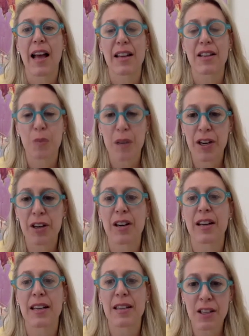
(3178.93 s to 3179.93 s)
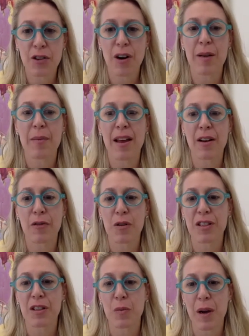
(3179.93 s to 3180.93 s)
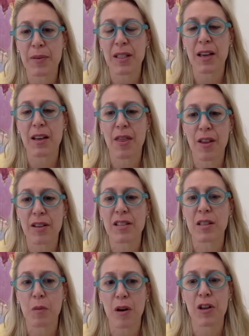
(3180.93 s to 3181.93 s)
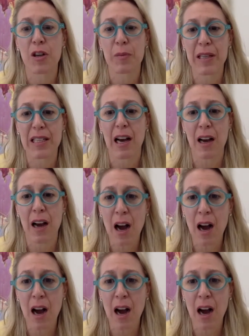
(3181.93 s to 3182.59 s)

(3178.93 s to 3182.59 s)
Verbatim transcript: and Twitter and Instagram, and of course the website, the smart human dot